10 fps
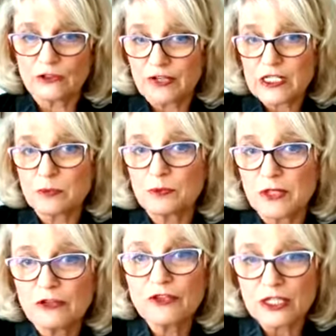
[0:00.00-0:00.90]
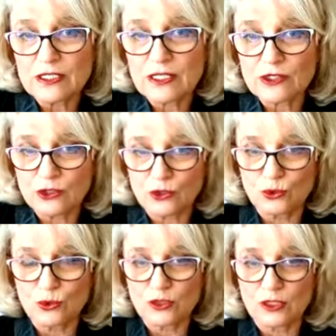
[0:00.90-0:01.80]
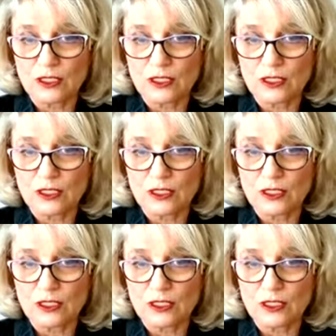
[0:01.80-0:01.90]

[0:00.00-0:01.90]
investment preferences you,